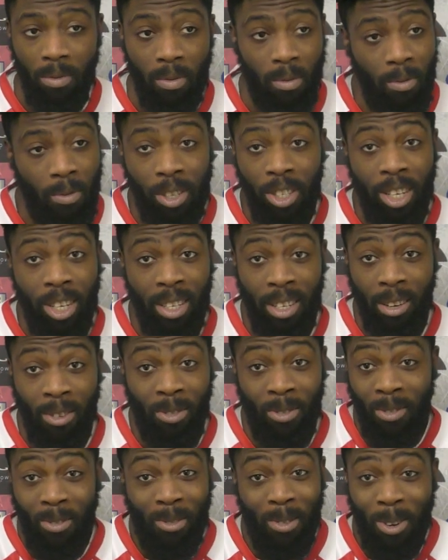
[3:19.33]
Richie's a
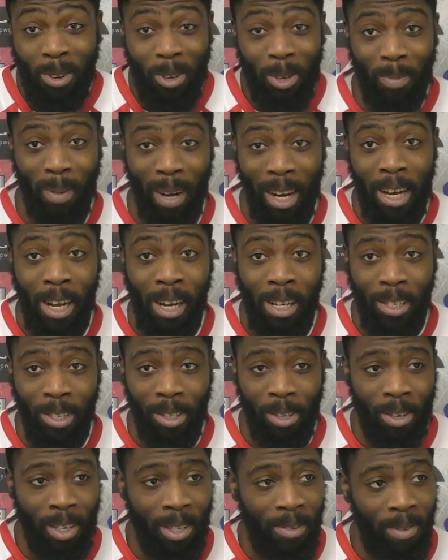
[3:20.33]
good player, you
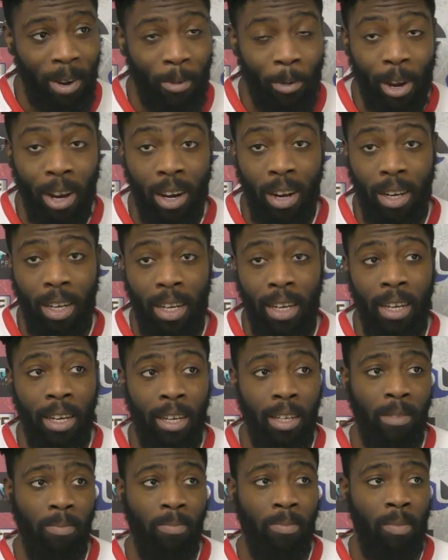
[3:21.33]
know, he's very
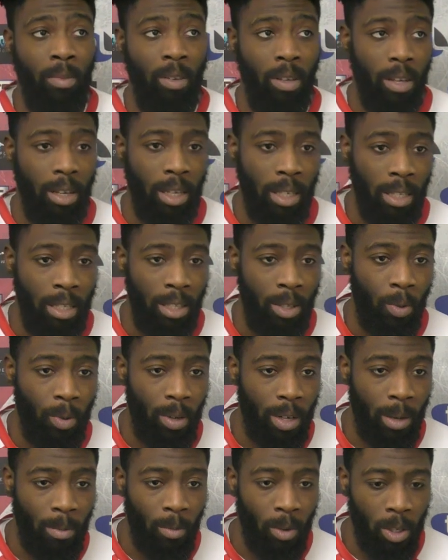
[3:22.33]
unlucky, and it's one
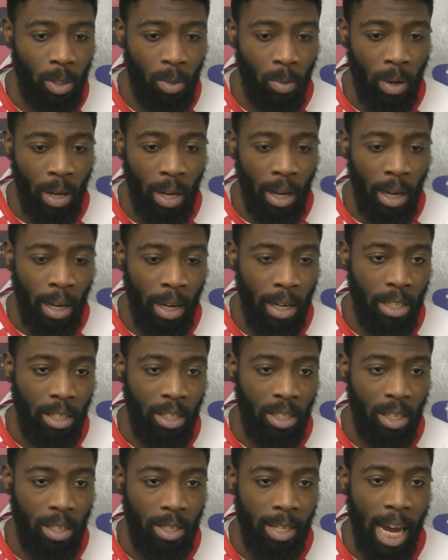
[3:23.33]
of them ones where it's
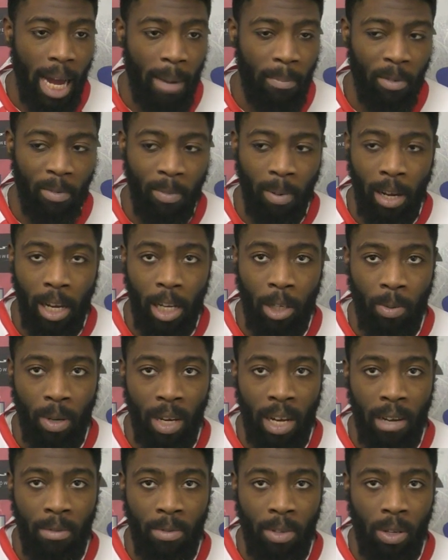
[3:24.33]
the type of players we
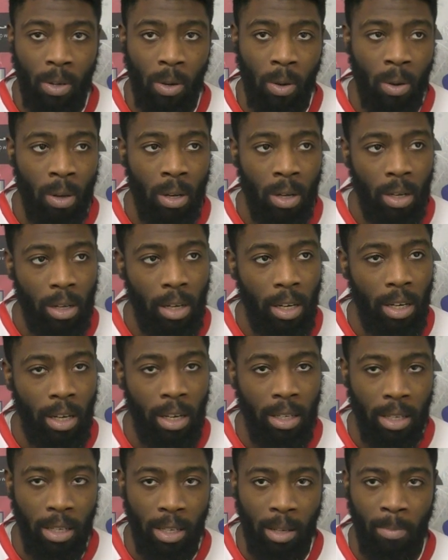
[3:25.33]
have. So
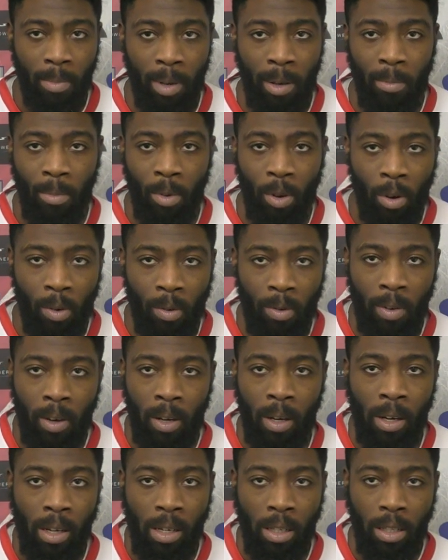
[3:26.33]
Gillis is a bit more of
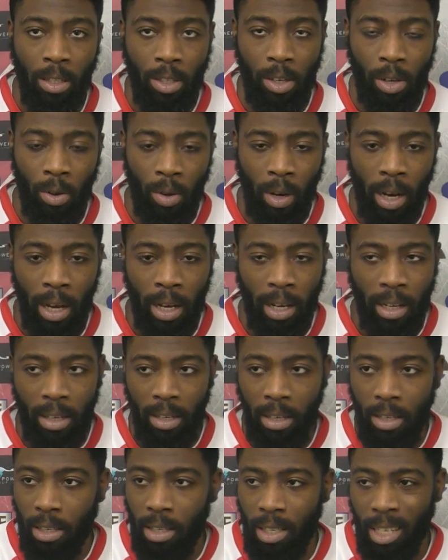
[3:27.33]
a, you know, like,
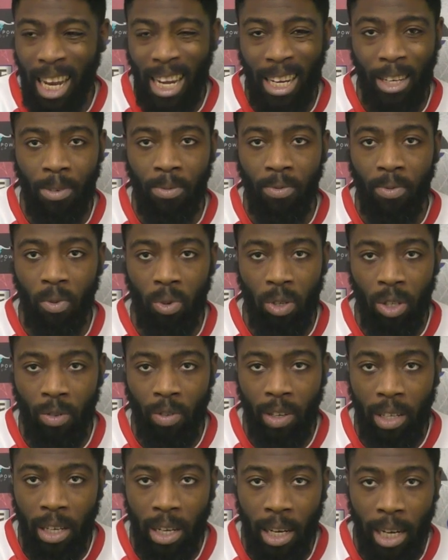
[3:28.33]
it's like an
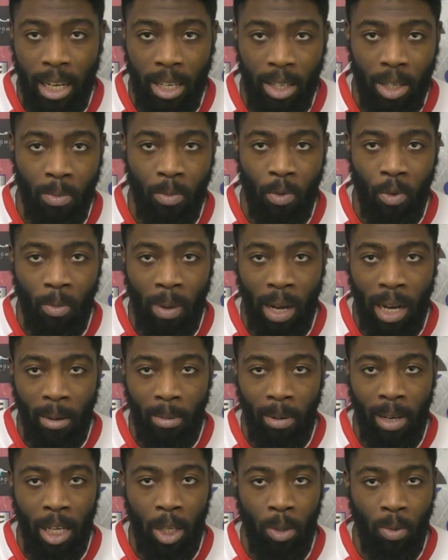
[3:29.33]
enforcer in there, gets the ball back,
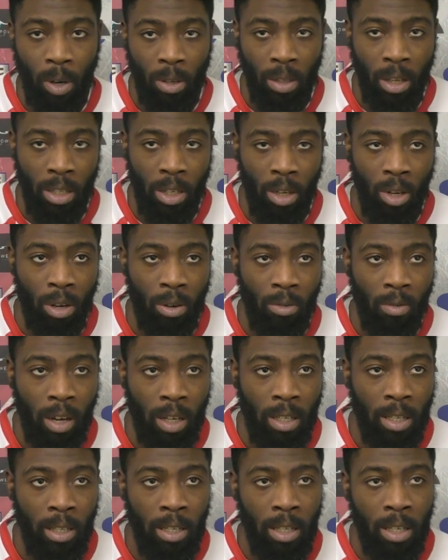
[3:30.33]
plays well, does a lot of
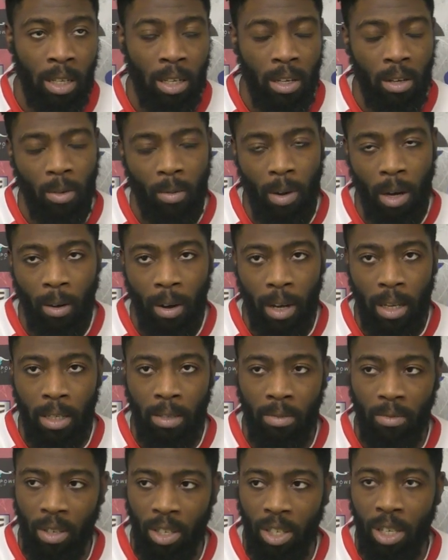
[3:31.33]
runs,
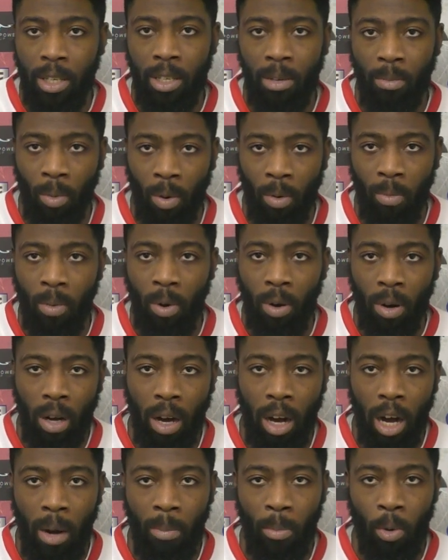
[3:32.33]
whereas Richie's a more
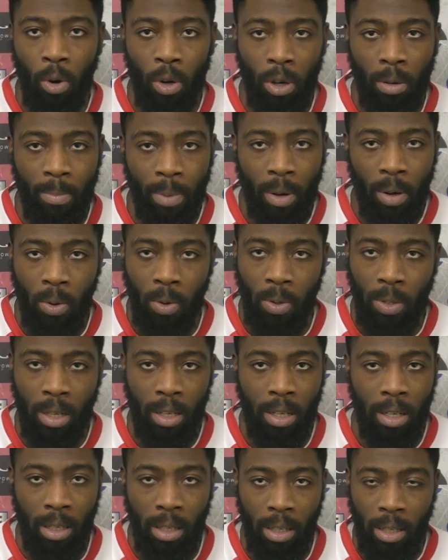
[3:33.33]
calm, more composed,
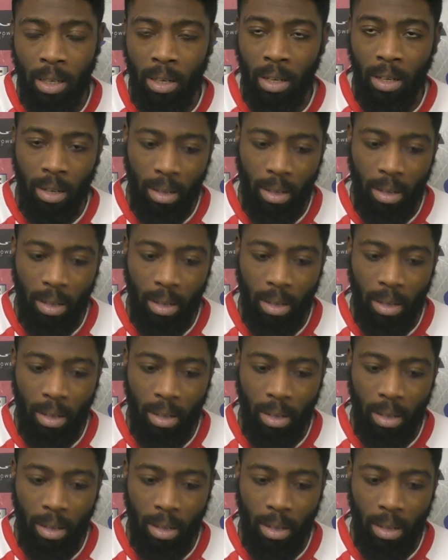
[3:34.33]
and his